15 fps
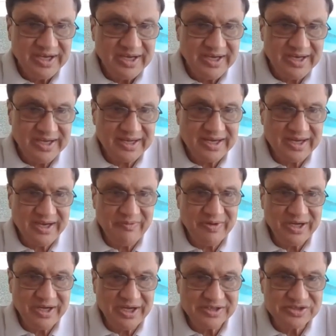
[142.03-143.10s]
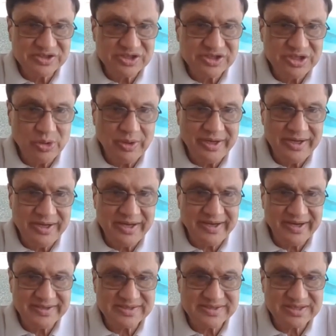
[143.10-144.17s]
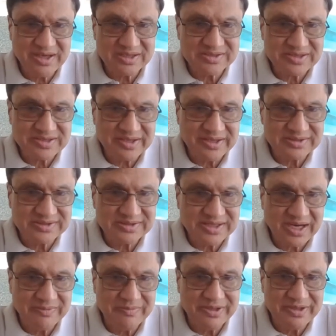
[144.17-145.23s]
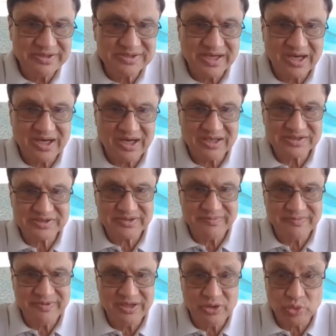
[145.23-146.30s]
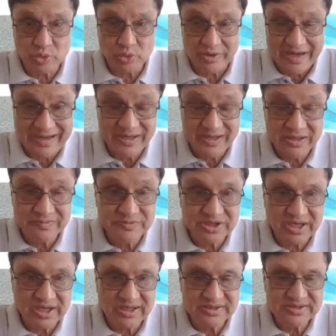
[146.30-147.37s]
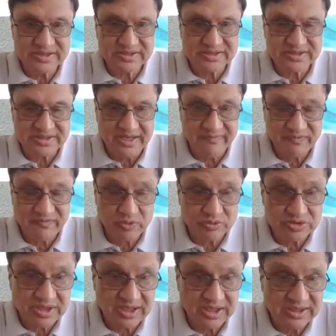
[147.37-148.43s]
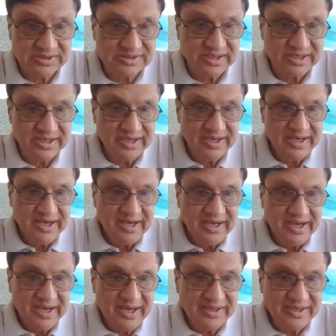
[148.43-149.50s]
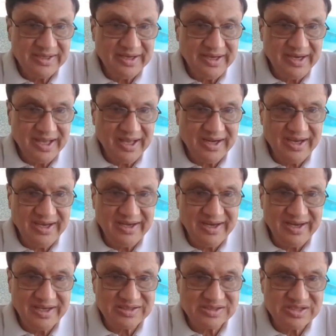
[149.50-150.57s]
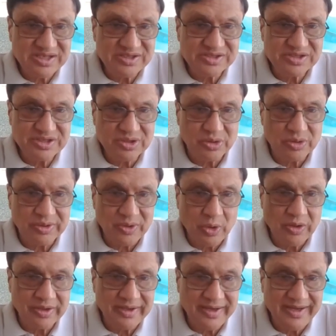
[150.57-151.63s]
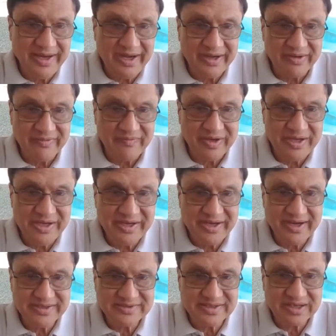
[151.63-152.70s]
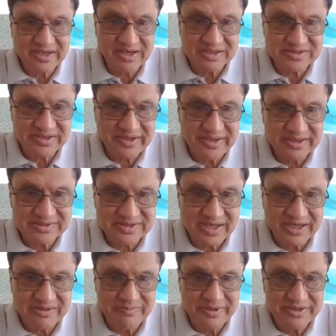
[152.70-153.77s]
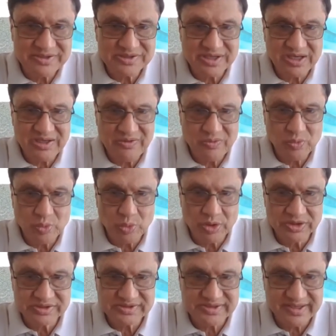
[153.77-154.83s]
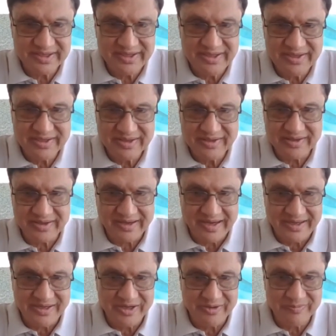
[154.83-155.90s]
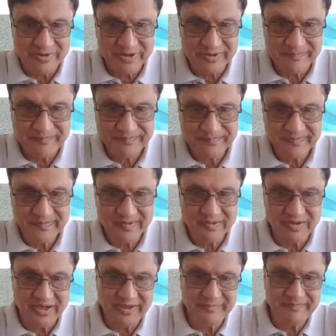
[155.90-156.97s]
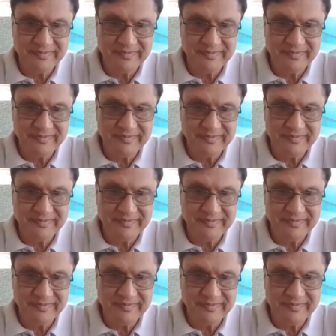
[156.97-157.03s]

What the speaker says: ARI, when it is 0, indicates clustering assignments are similar to random chance, it's left to chance. And ARI less than 0 or negative indicates the clustering assignments are worse than random here, right?